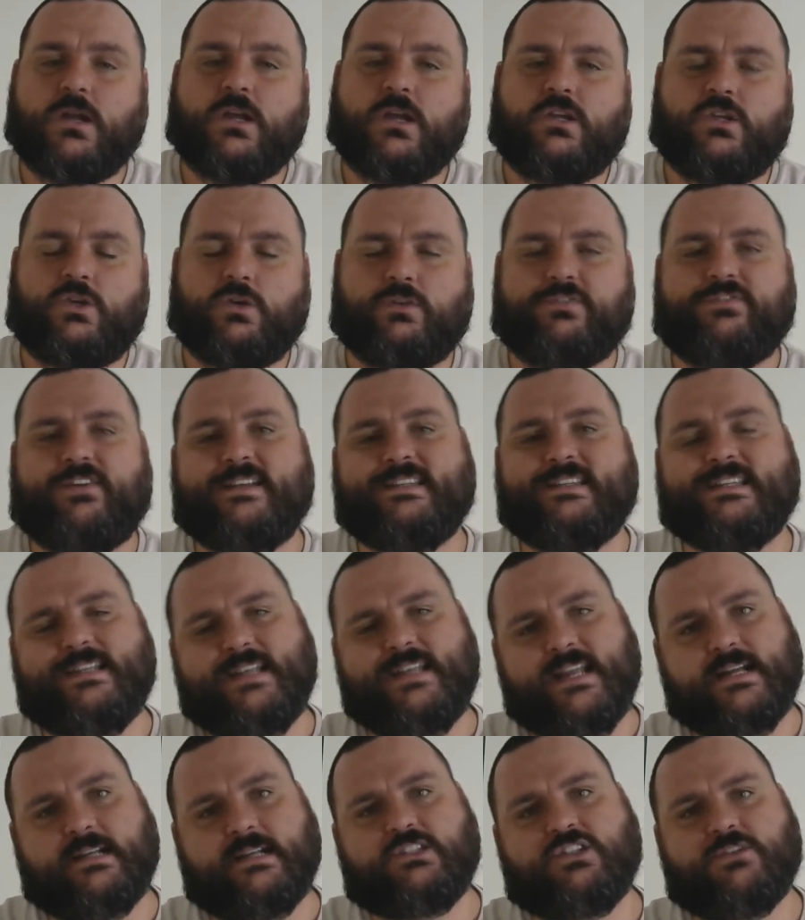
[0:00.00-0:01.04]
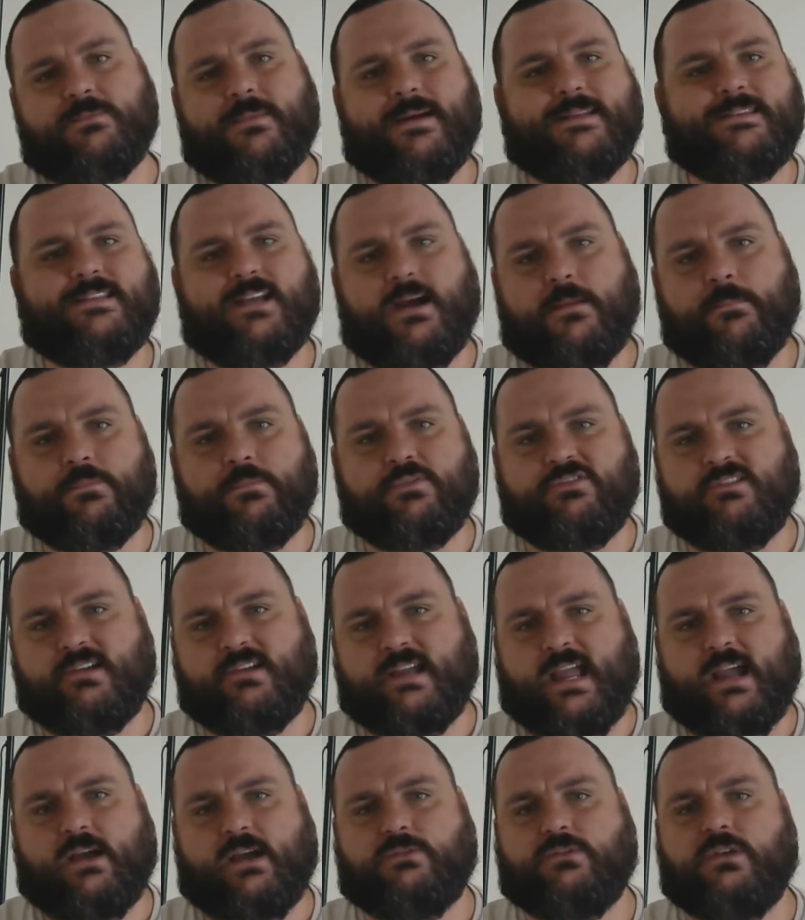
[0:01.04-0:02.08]
you'll find a link to my Tumblr
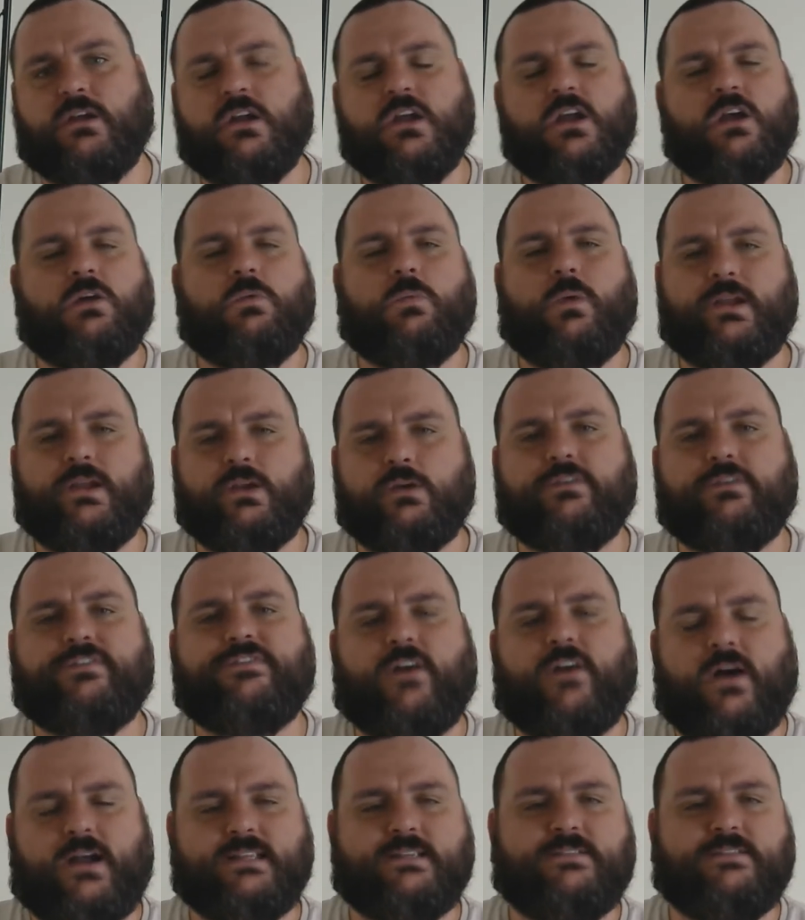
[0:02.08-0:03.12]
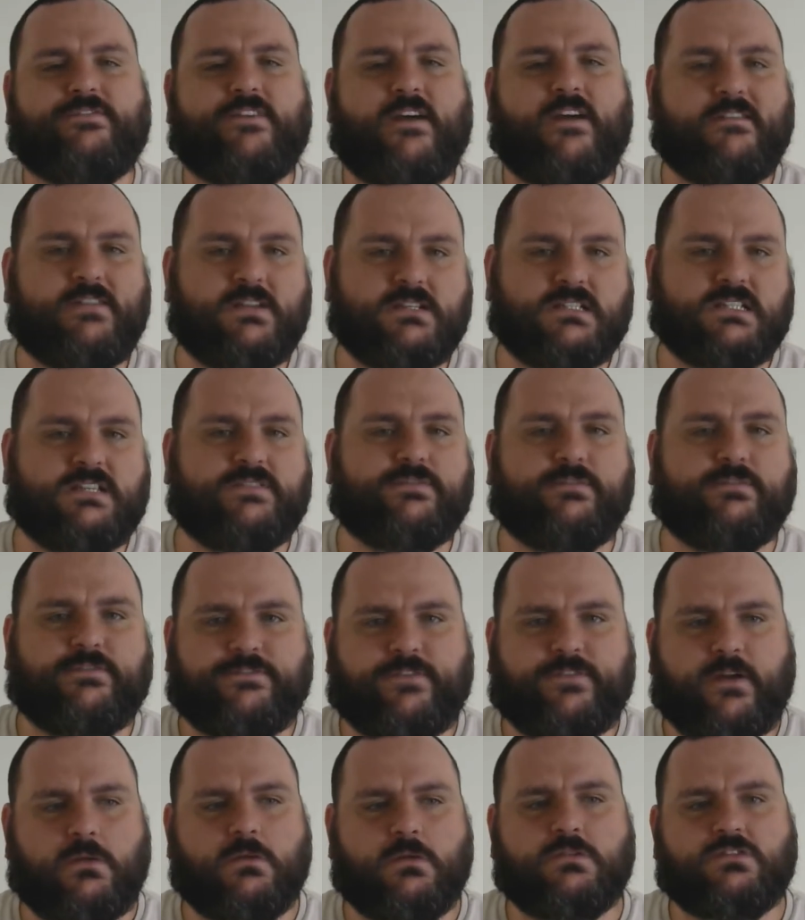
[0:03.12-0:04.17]
account where you'll find various different
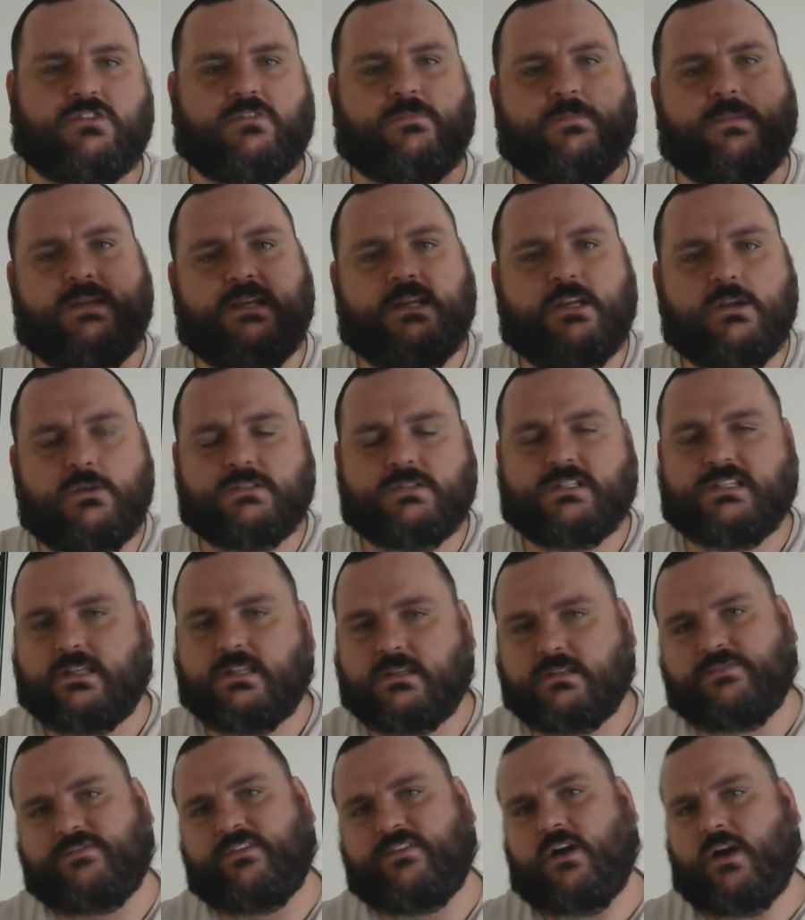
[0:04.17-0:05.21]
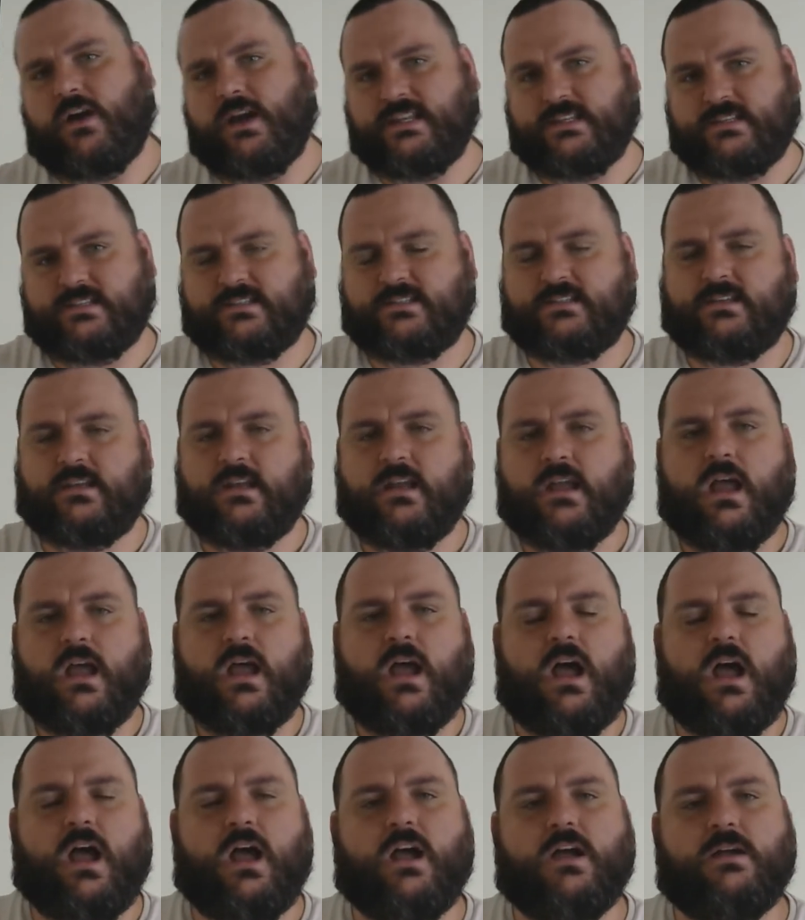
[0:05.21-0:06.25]
photos of me using the device,
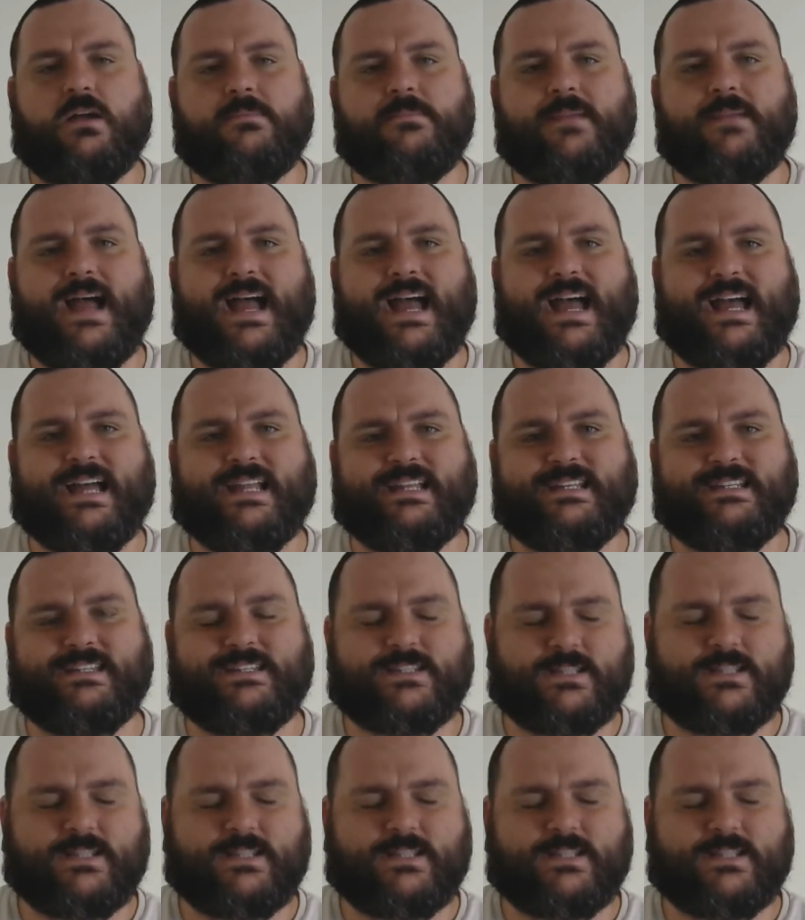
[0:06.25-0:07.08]
and